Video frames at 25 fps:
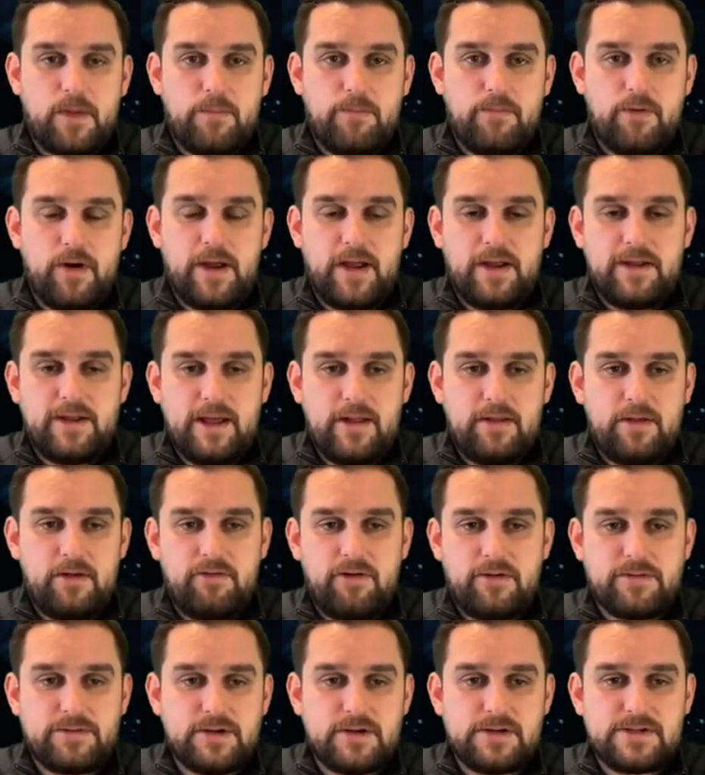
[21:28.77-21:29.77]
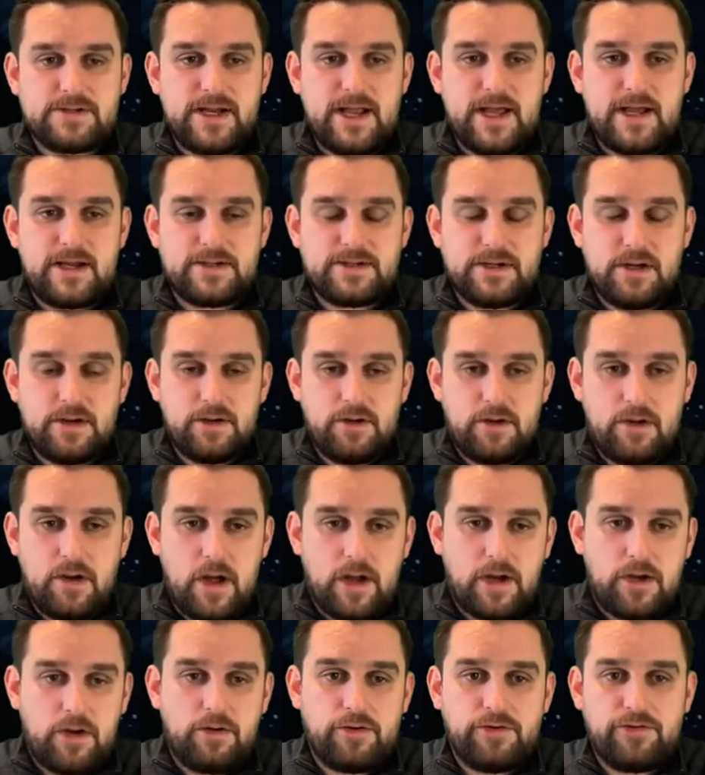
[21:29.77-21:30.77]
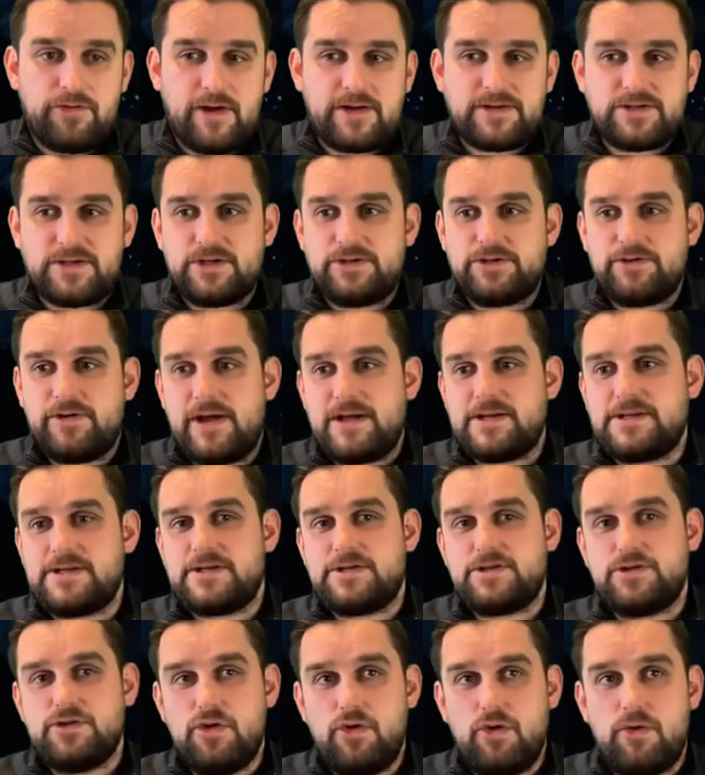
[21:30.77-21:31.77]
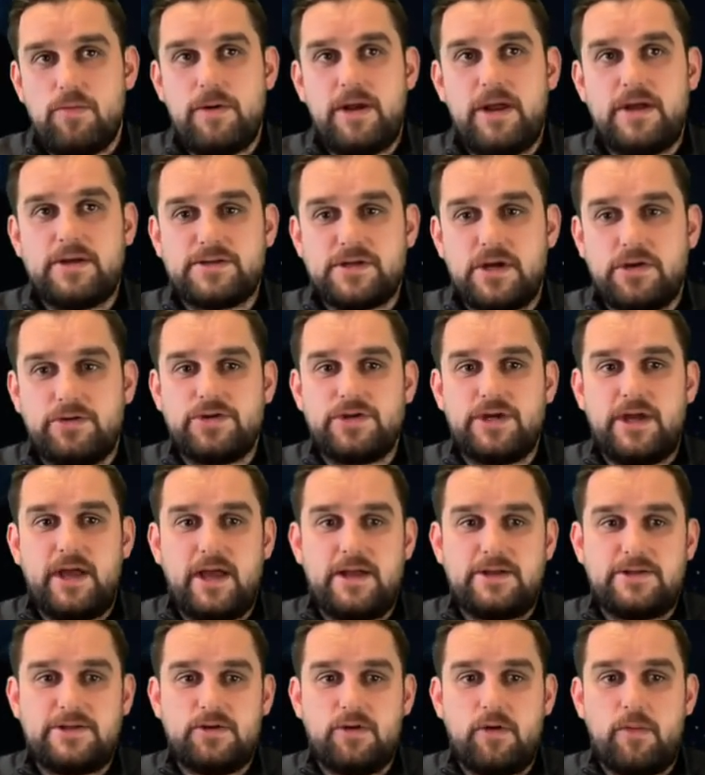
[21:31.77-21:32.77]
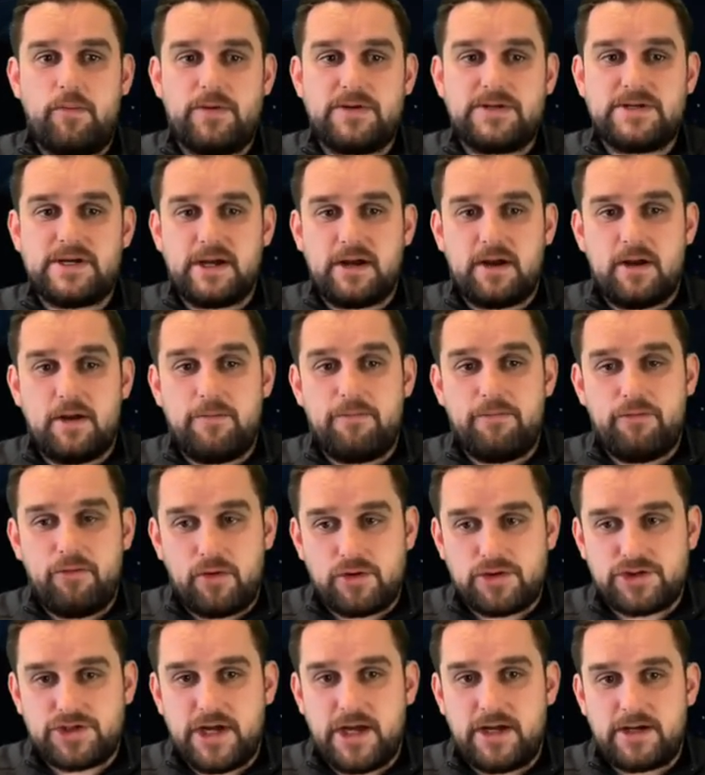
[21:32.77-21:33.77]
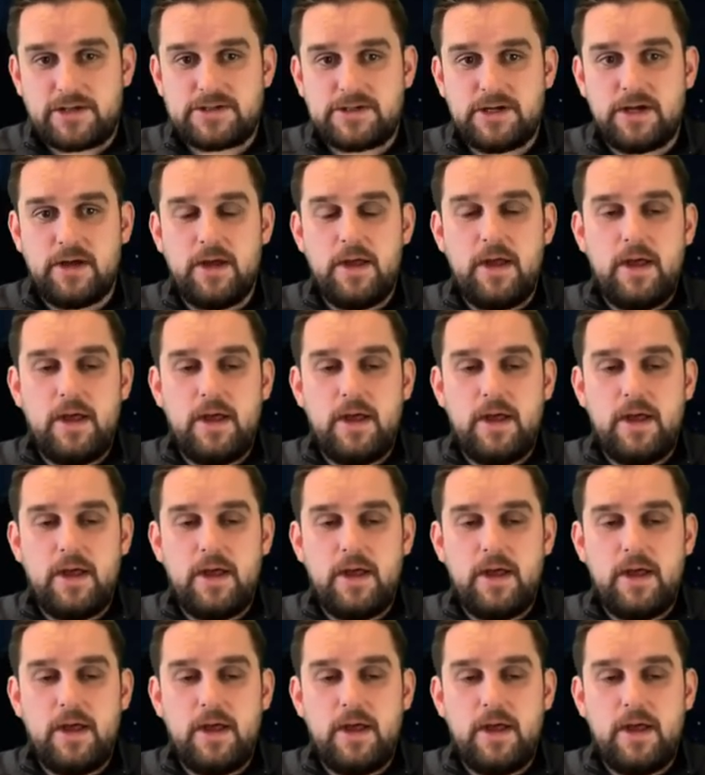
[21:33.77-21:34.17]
breaking down the crypto slang. So a contract address is normally associated to a particular project.